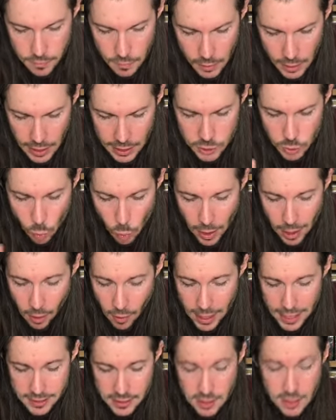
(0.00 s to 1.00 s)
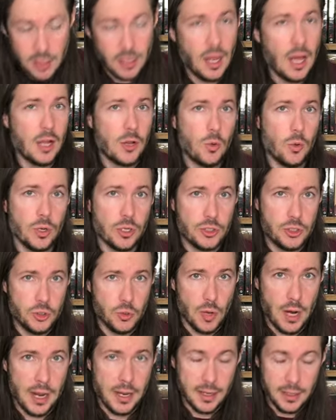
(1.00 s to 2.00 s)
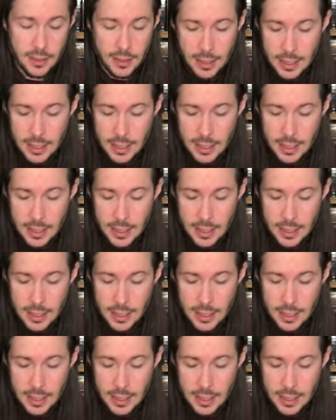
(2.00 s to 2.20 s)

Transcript: as well as the clockwork dragon.